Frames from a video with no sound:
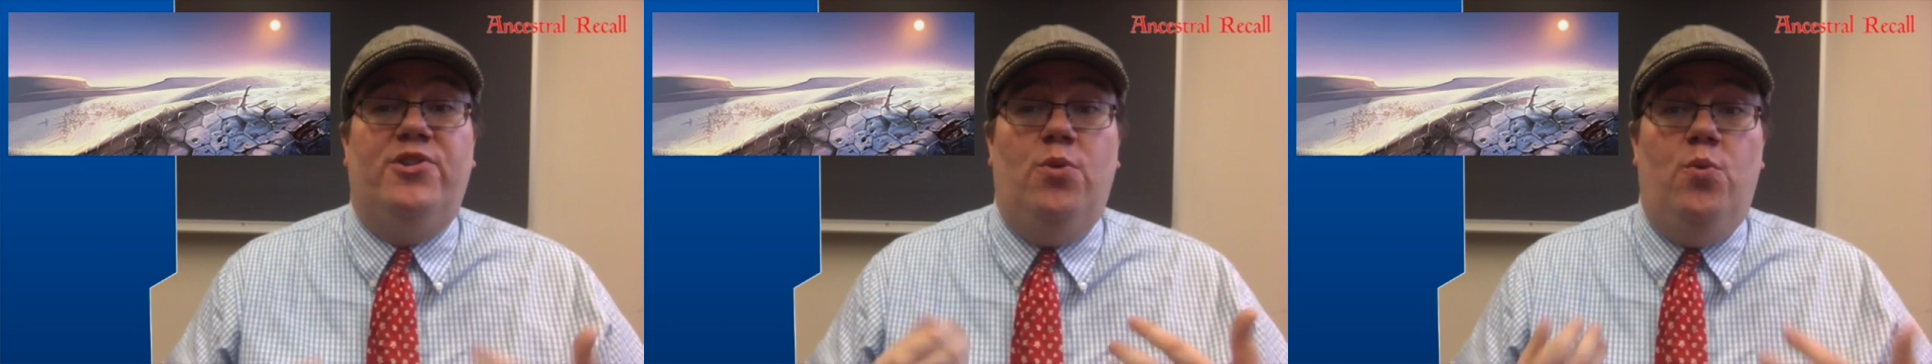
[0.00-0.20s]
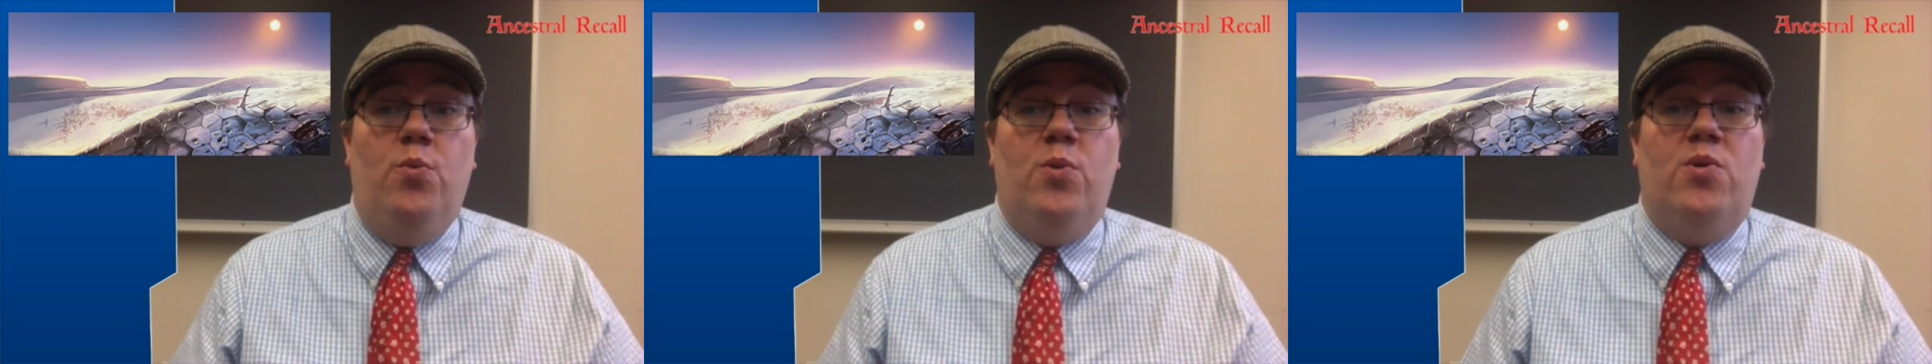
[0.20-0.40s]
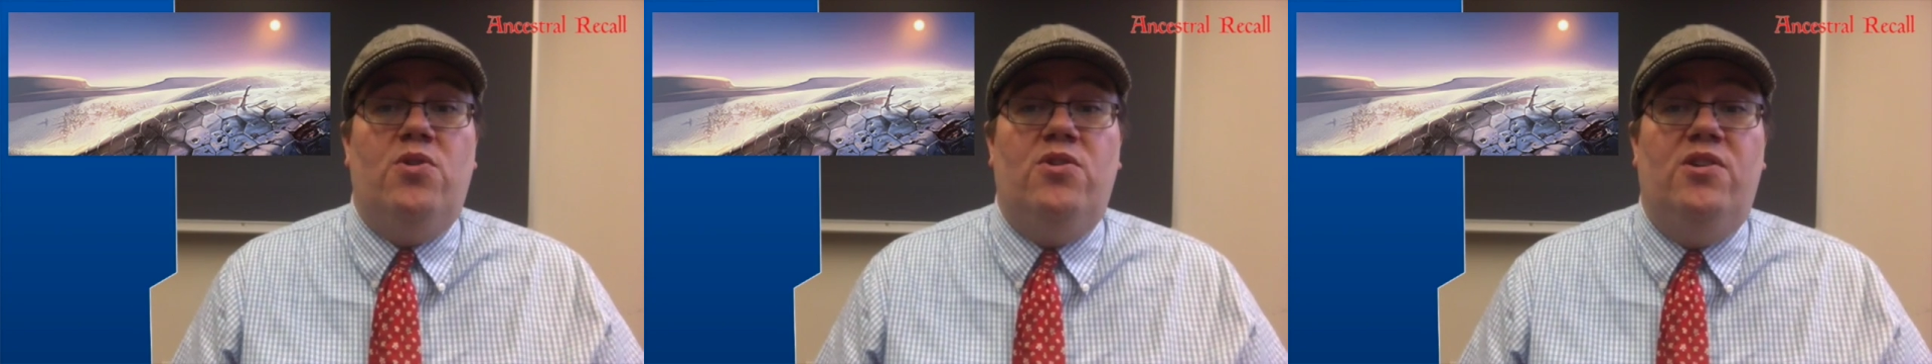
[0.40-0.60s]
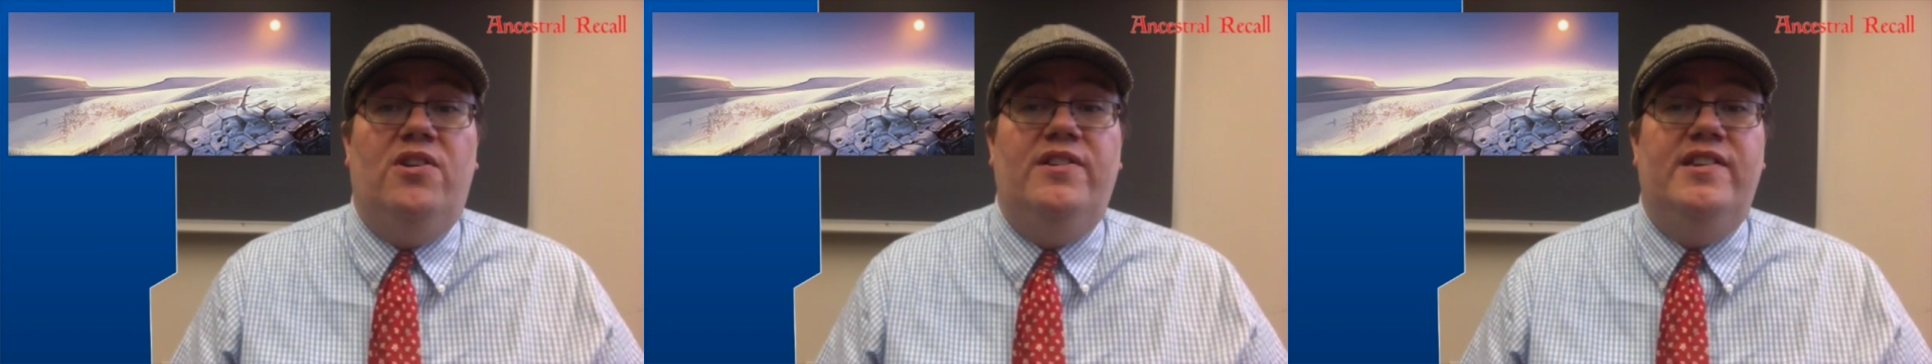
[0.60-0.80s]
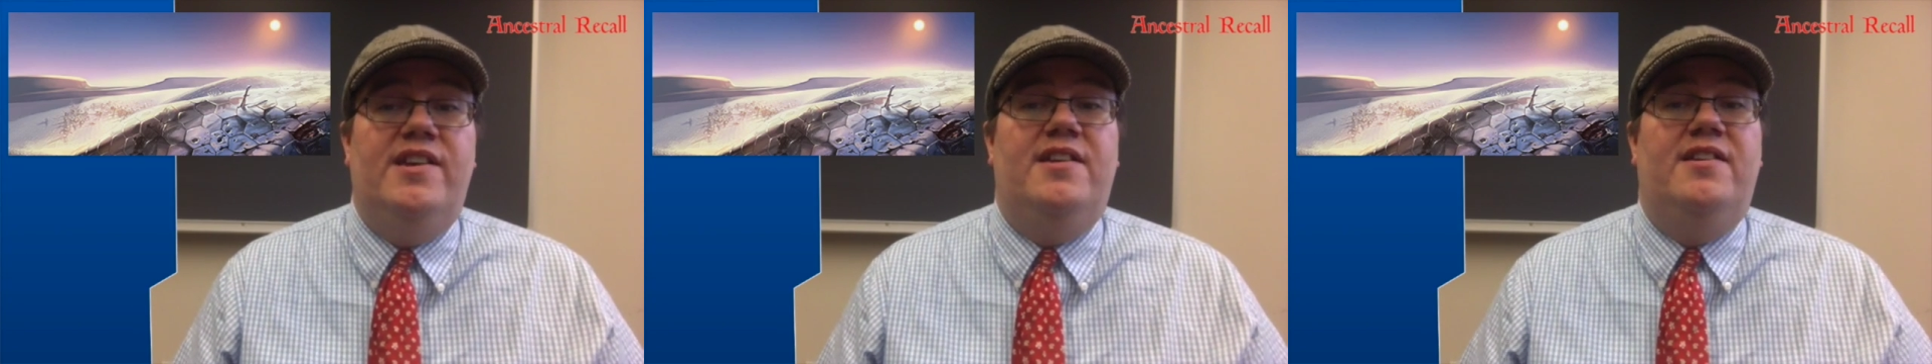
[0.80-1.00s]
the
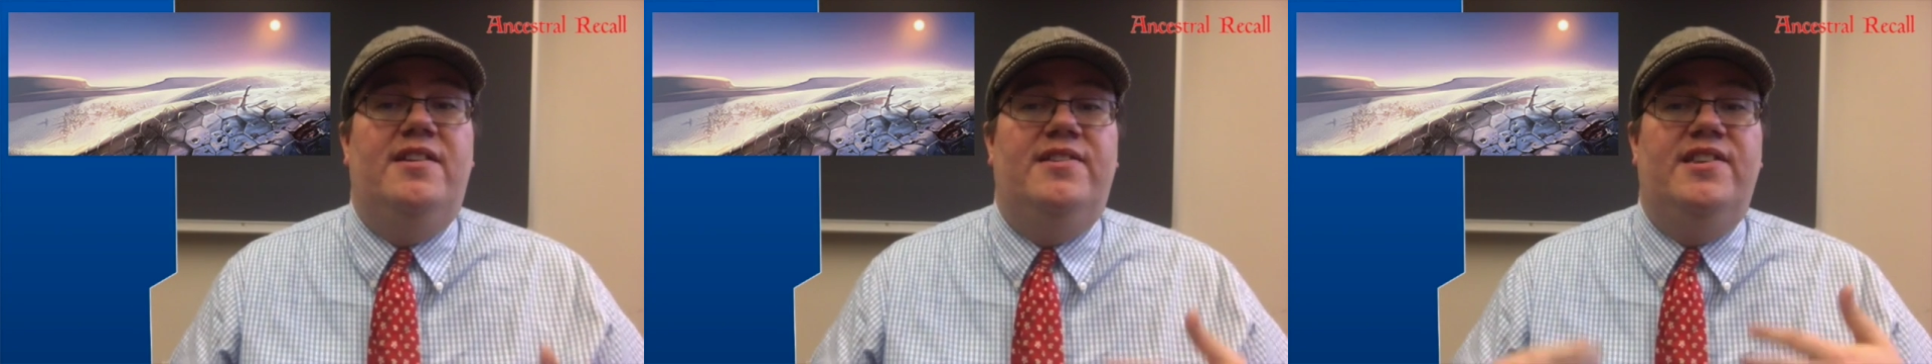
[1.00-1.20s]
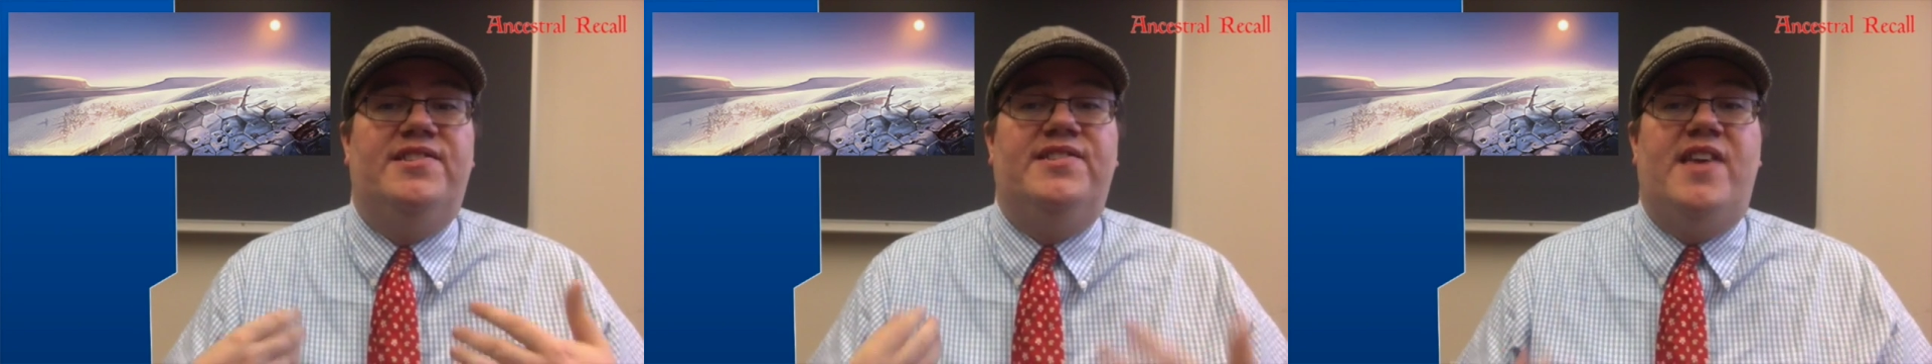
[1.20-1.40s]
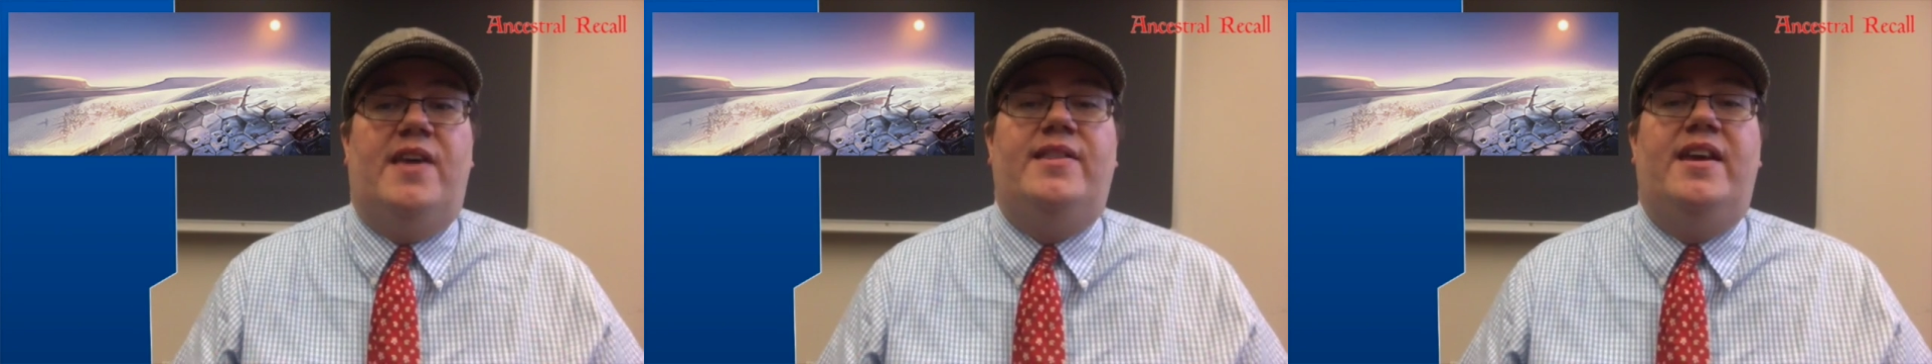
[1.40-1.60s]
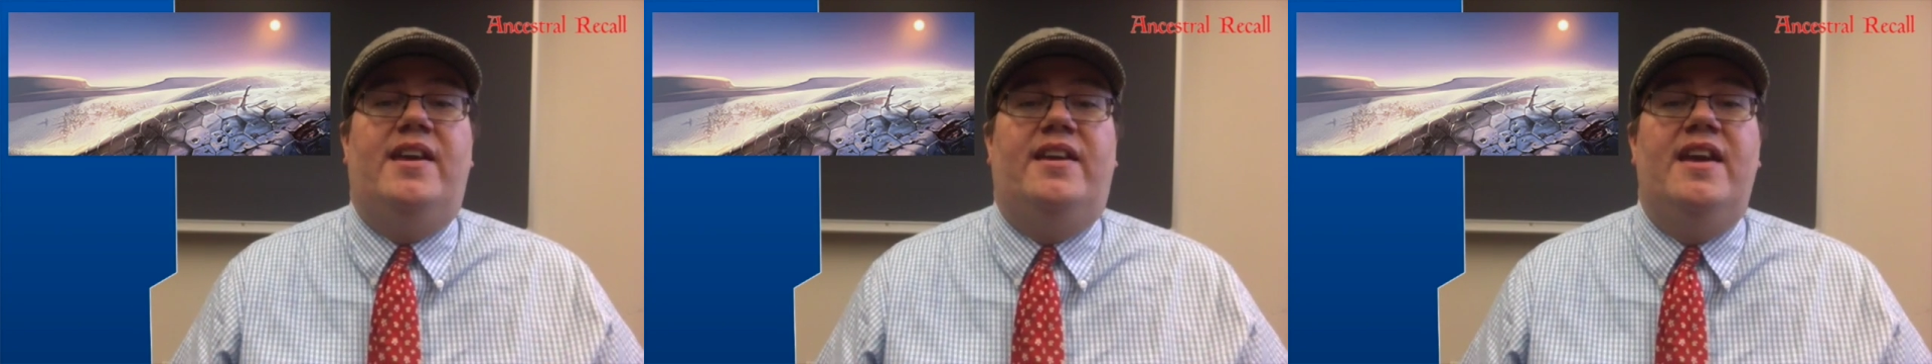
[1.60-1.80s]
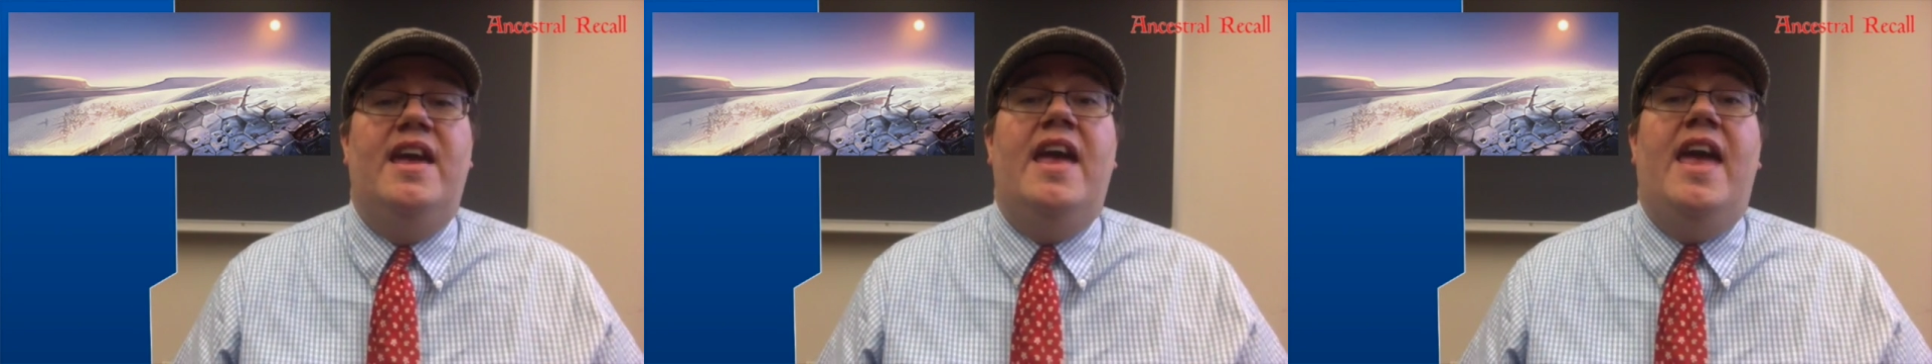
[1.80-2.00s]
world, the
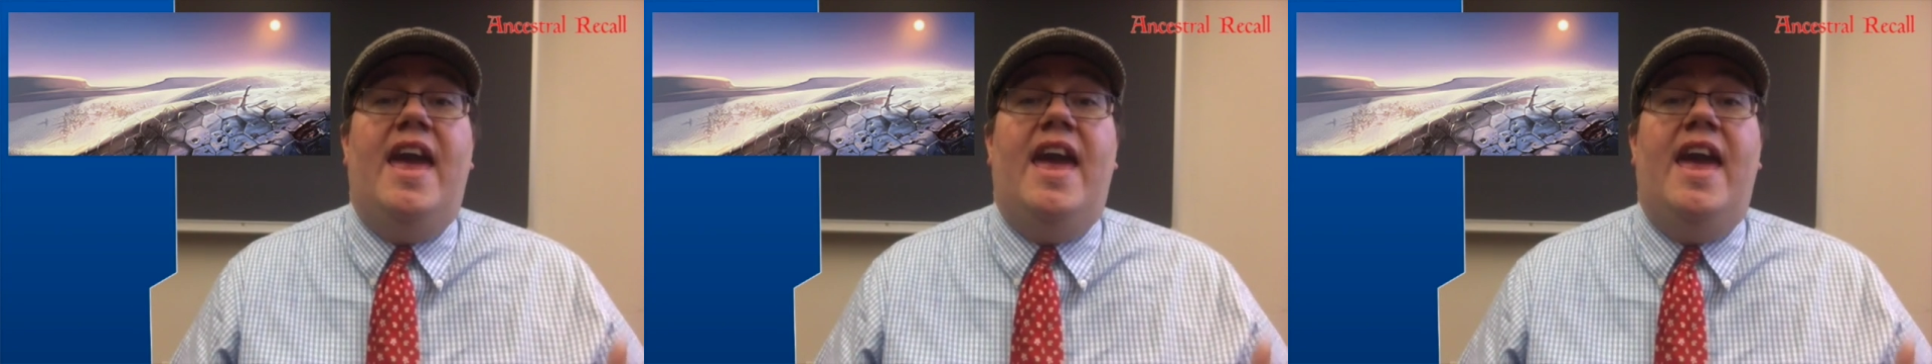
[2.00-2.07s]
setting,